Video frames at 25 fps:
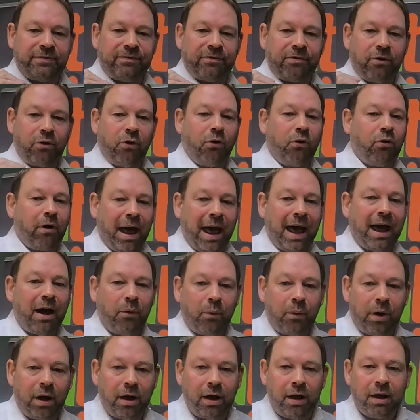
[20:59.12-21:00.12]
for
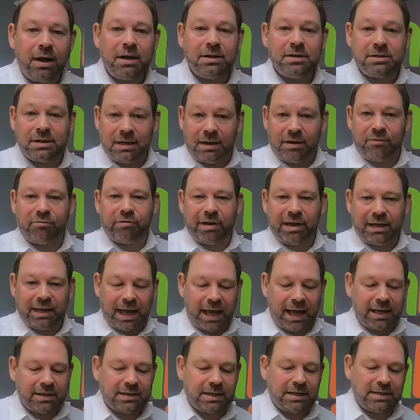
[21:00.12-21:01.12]
our delivery
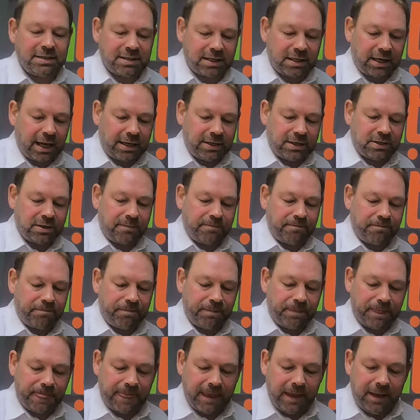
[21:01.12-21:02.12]
and installation.
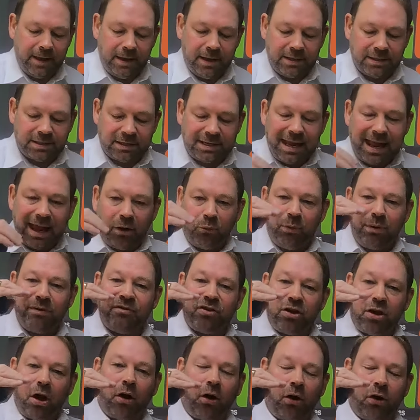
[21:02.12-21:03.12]
So now
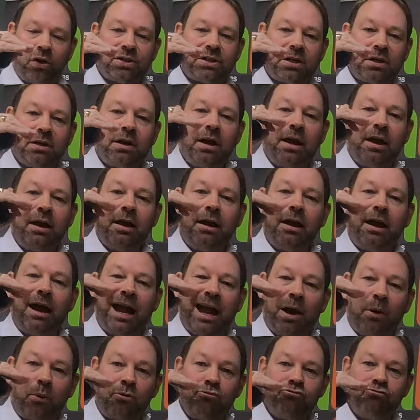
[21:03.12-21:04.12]
we've got
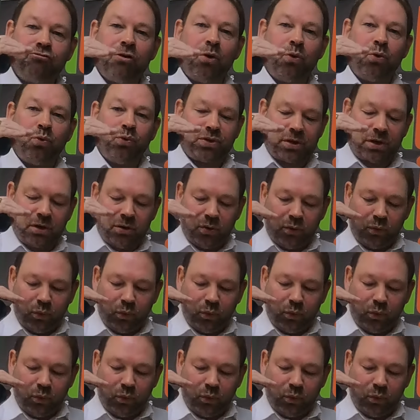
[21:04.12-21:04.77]
our route